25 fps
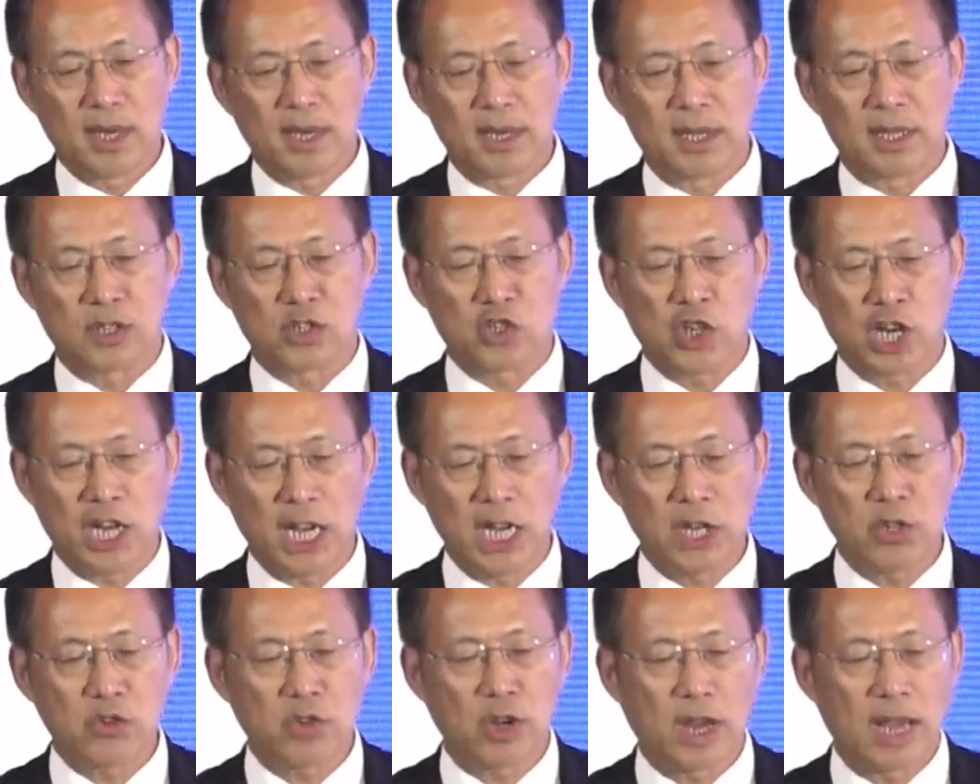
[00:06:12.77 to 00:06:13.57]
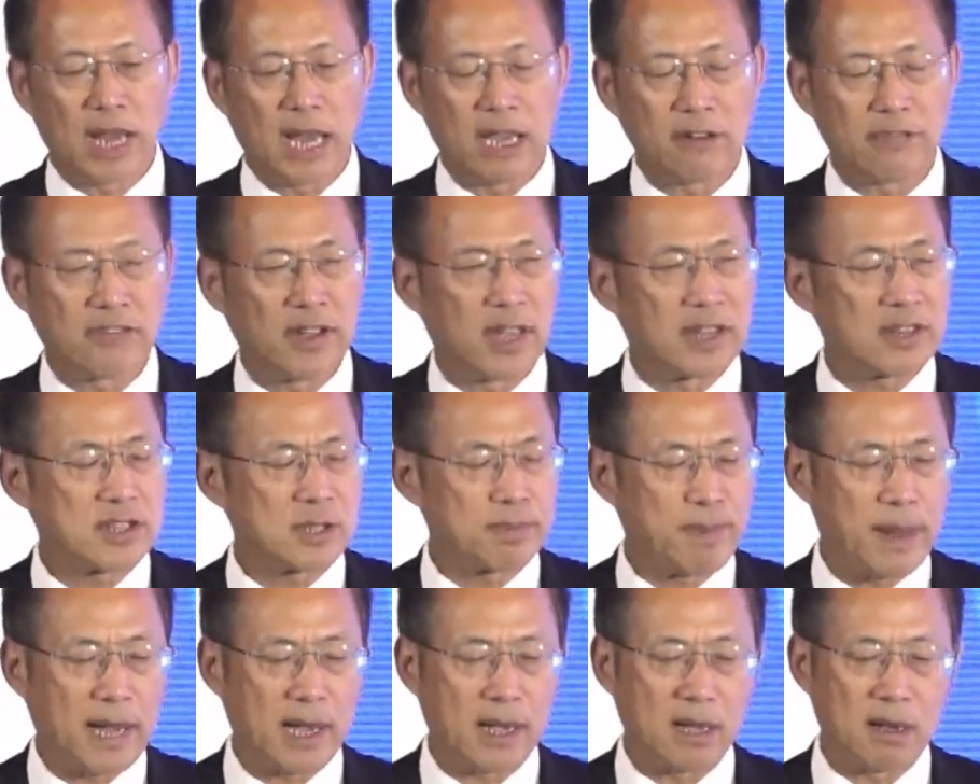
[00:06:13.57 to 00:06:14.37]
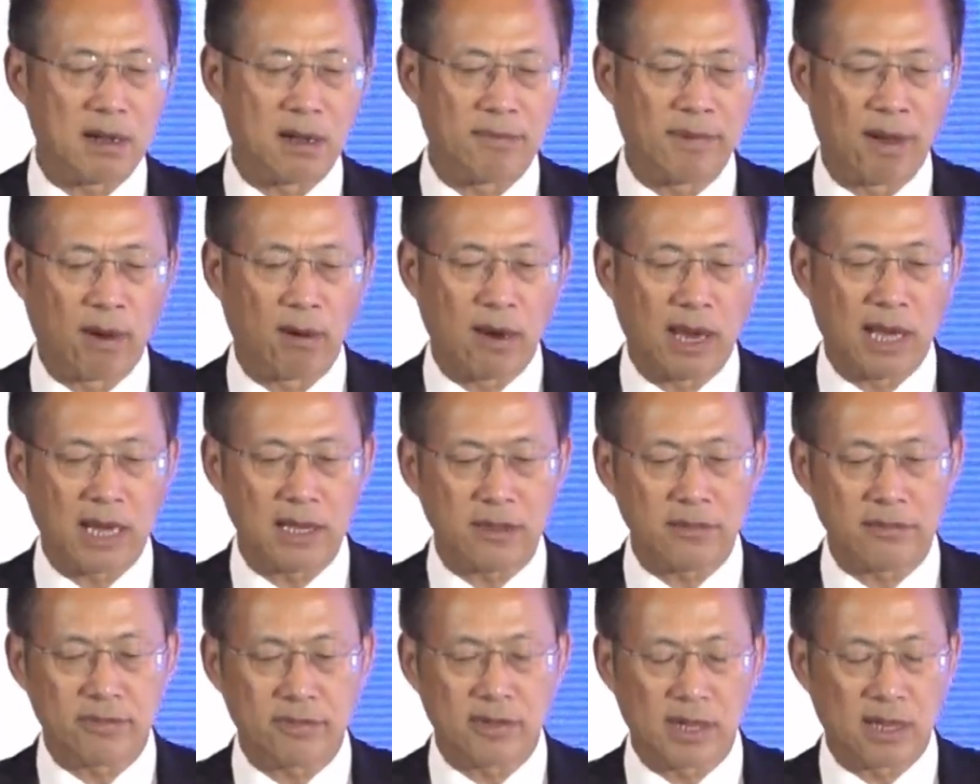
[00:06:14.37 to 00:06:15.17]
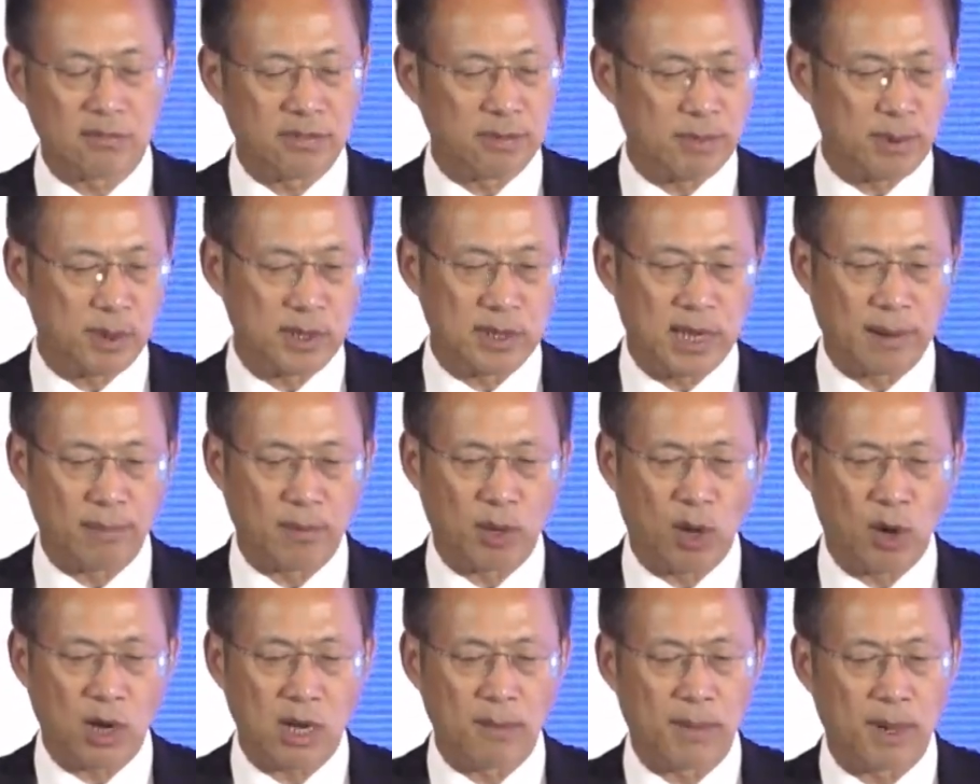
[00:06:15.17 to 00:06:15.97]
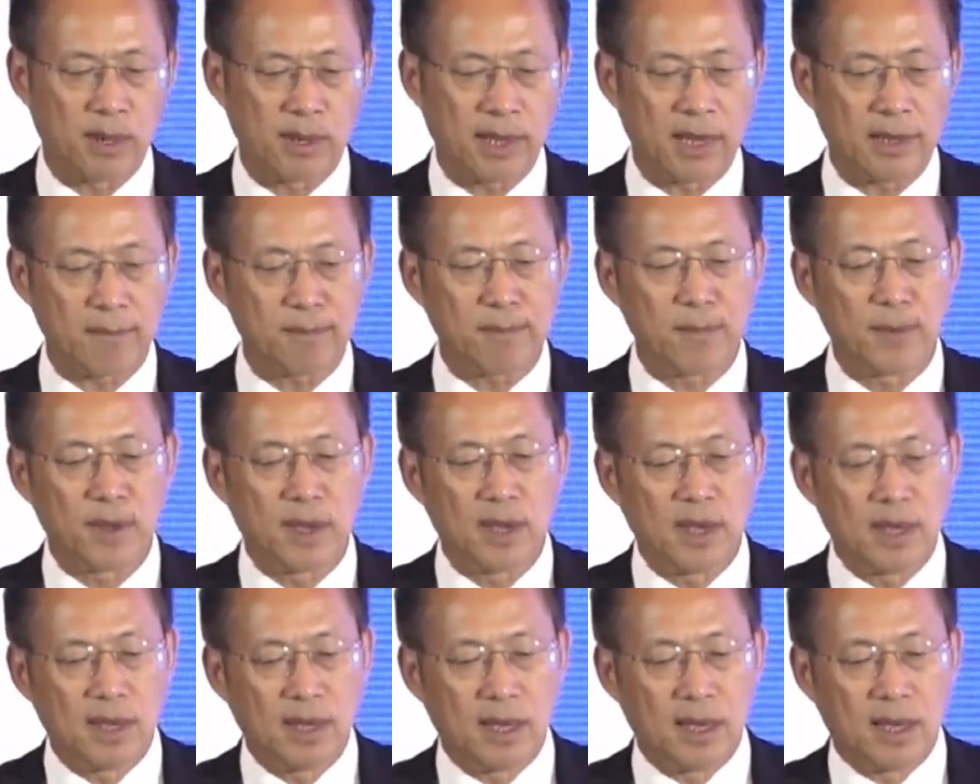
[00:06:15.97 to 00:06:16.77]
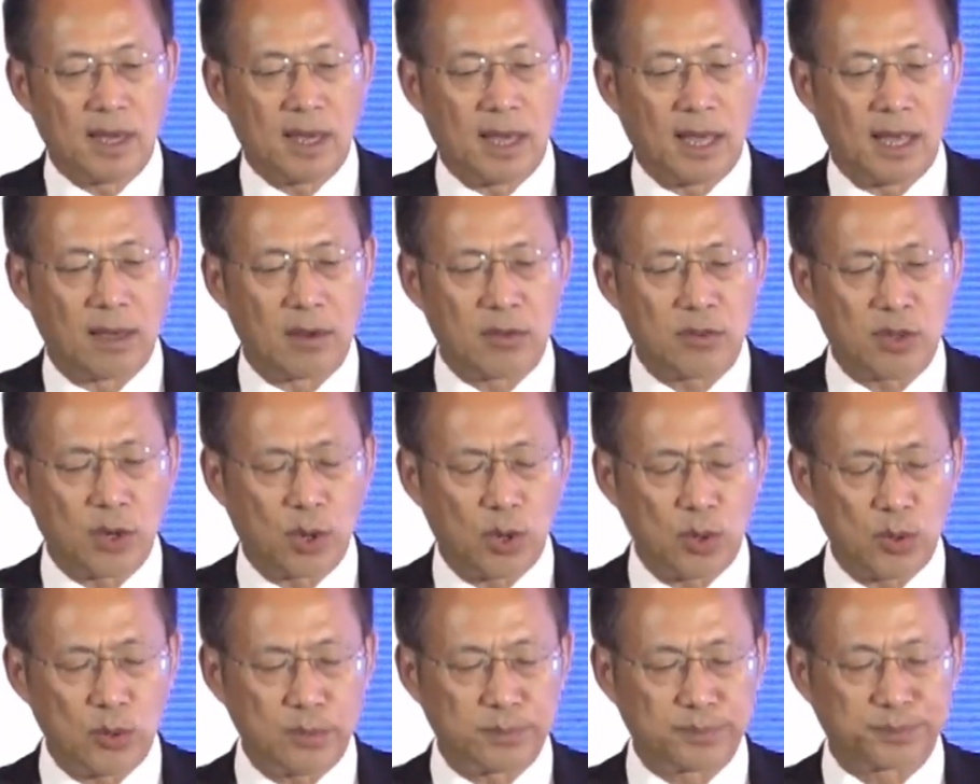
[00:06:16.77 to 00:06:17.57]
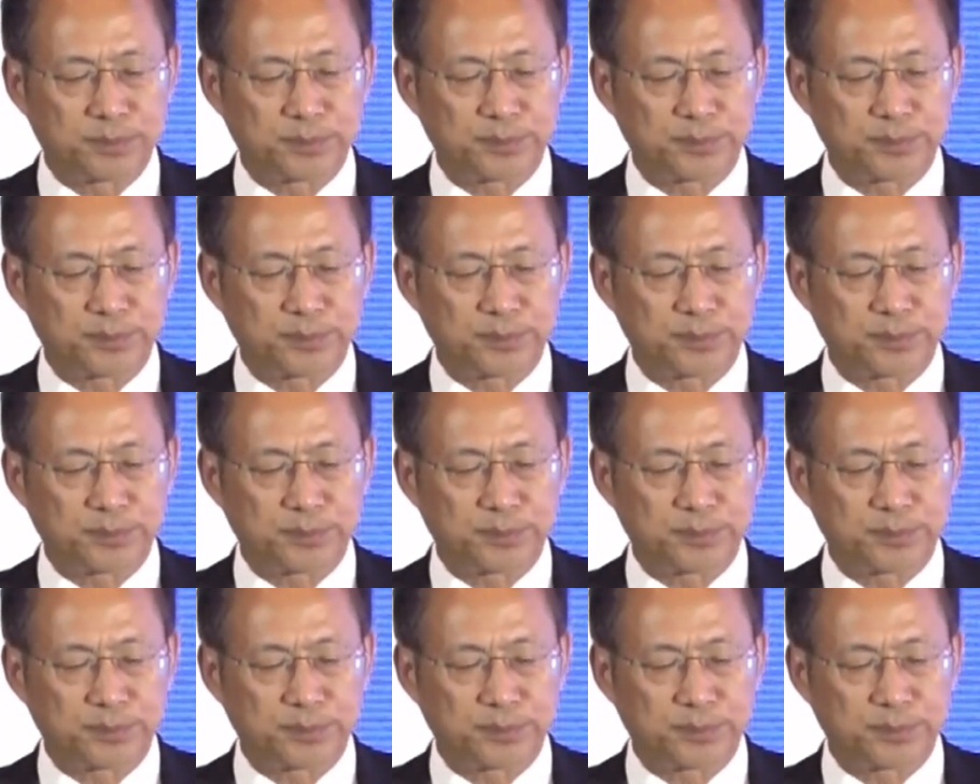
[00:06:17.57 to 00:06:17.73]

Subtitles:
It changed every aspect of our life. Everybody have talked about that. And so